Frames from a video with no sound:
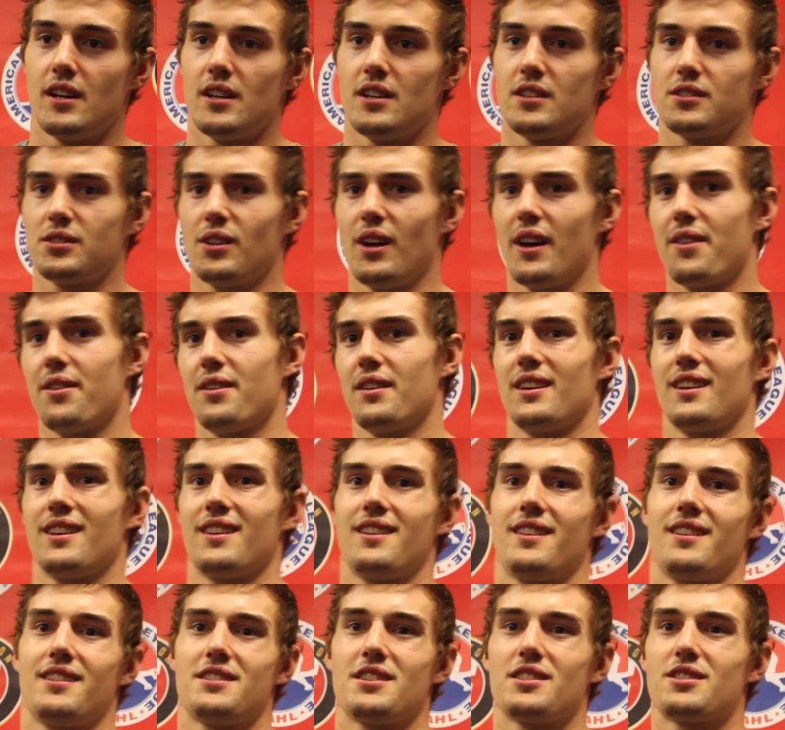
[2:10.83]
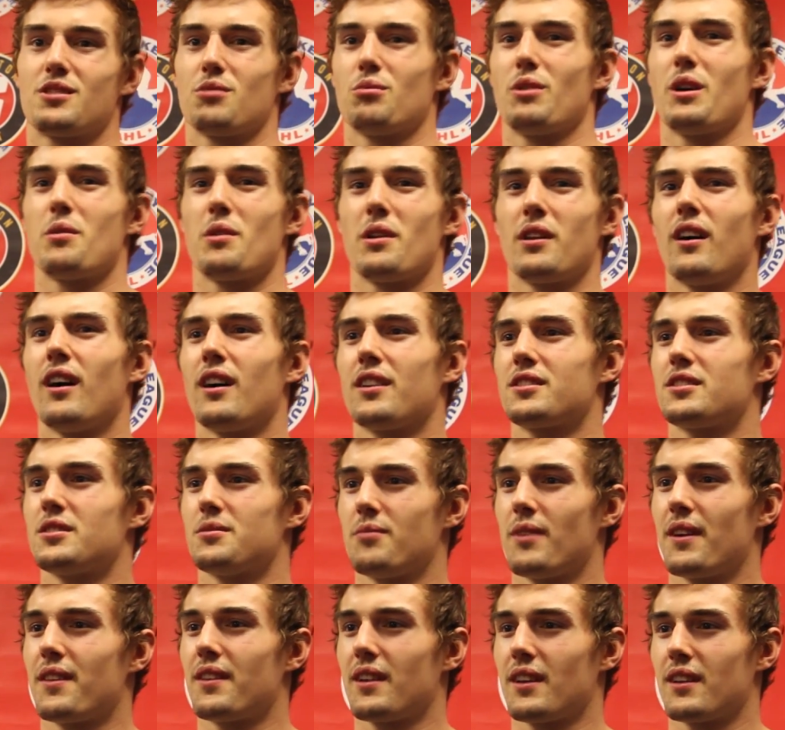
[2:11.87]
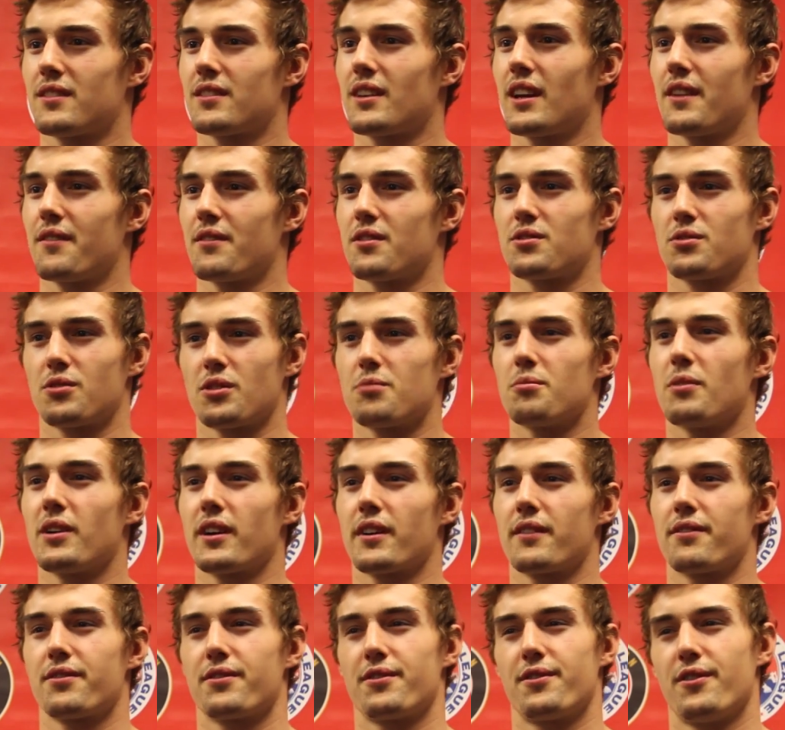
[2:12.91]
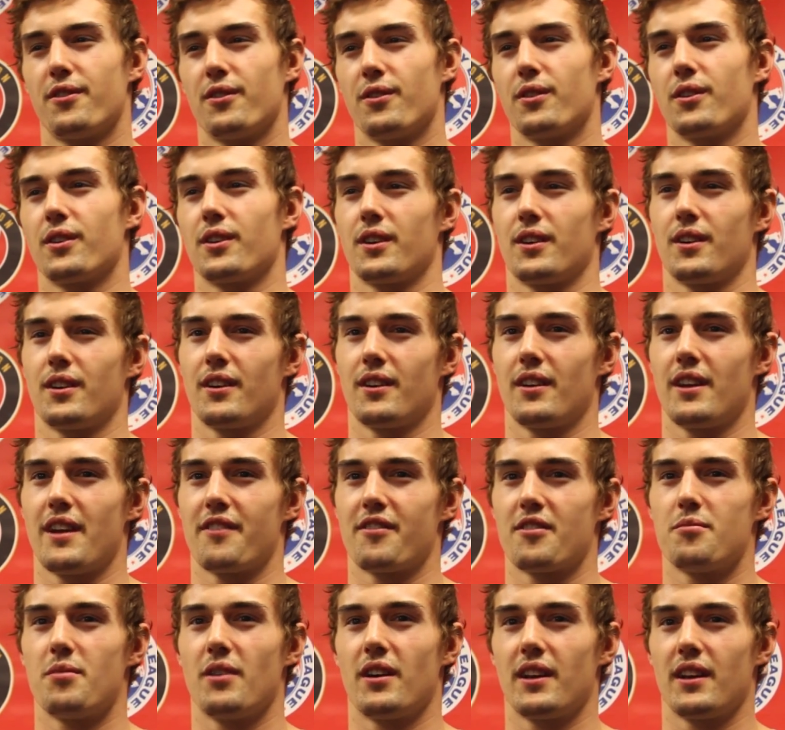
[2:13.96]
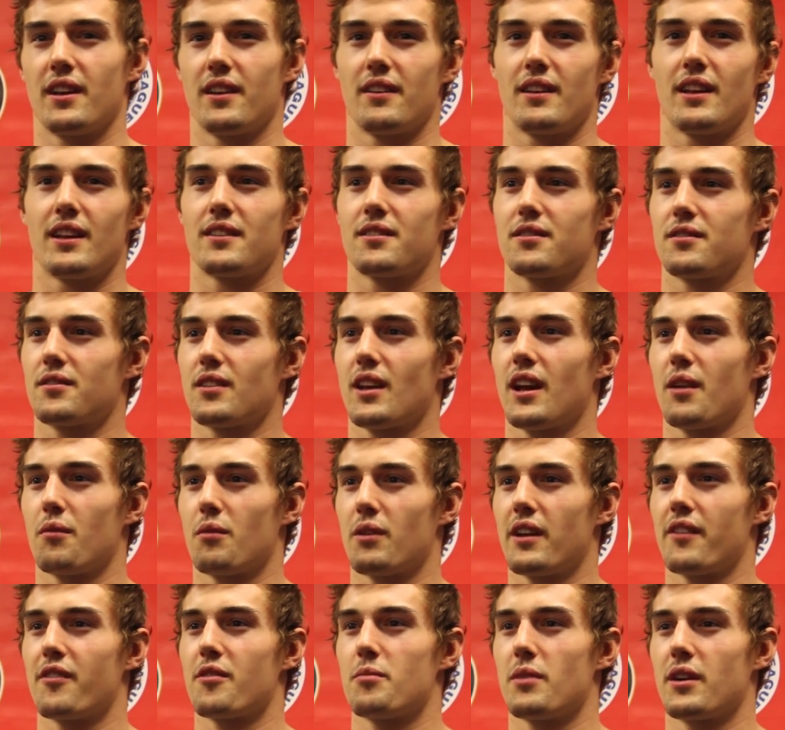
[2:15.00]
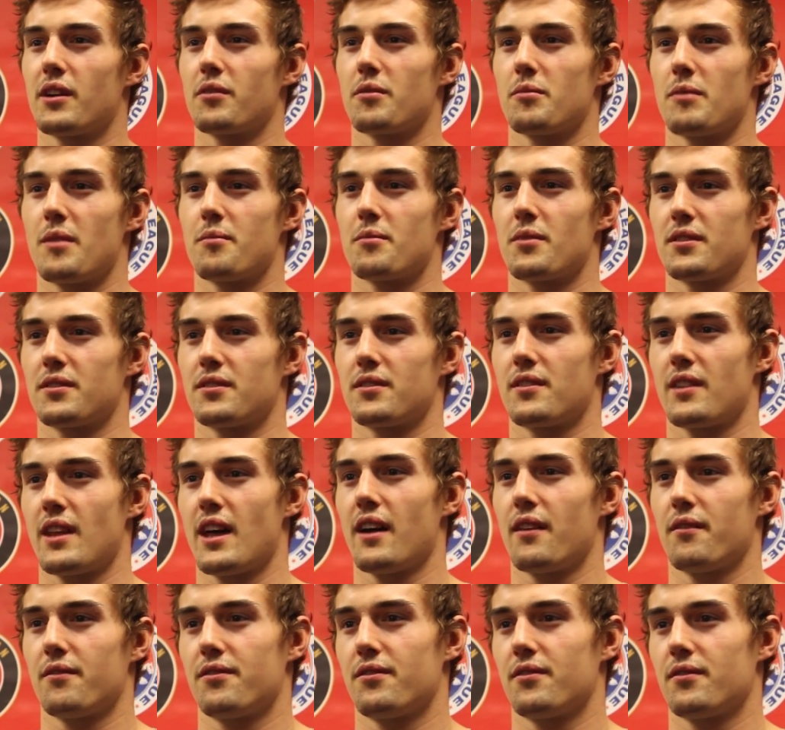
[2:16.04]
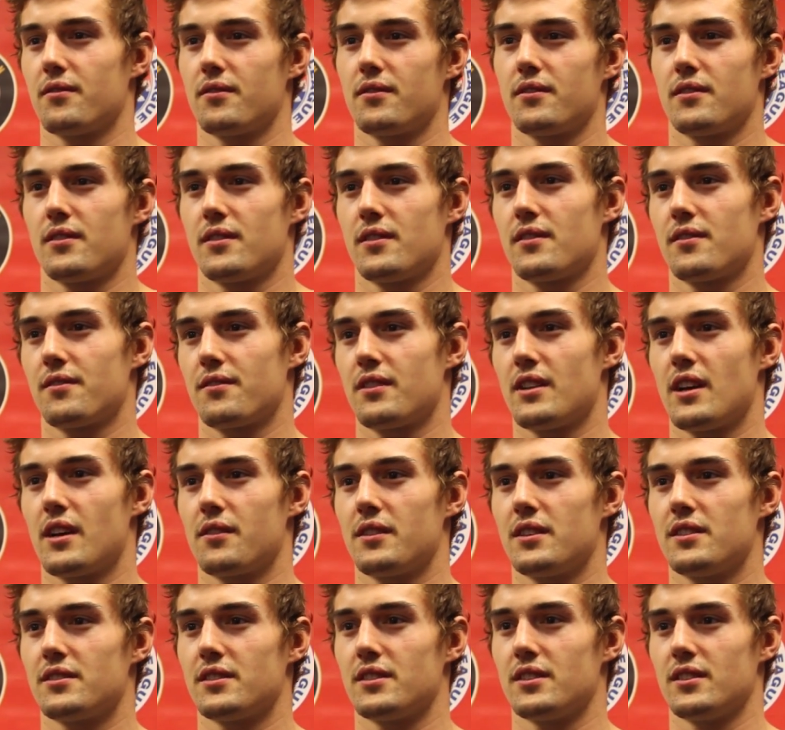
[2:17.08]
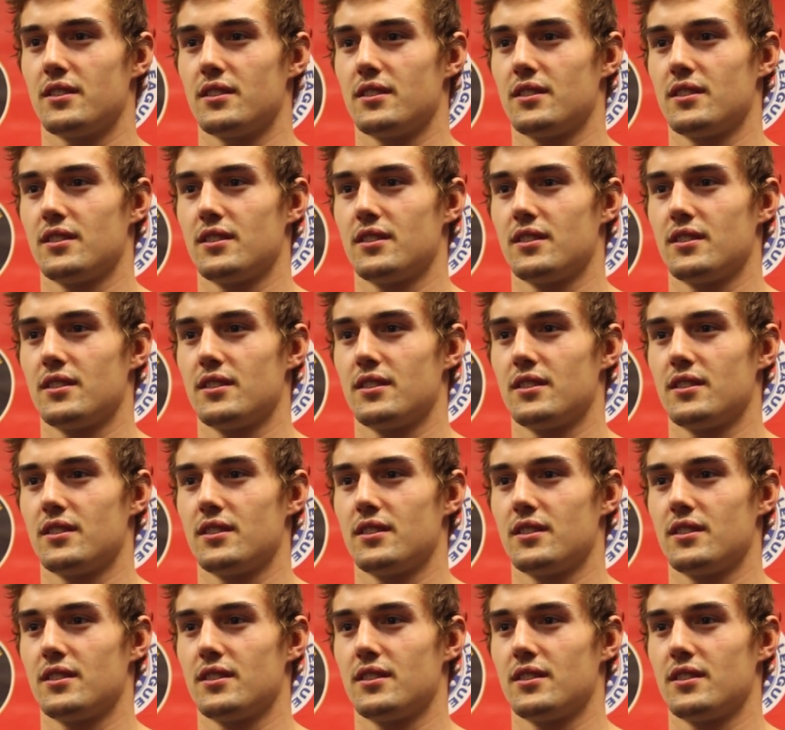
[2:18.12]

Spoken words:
So I think just the way we lost them, I think it's kind of a sore mark for everybody, and that's kind of what everybody remembers that for that reason.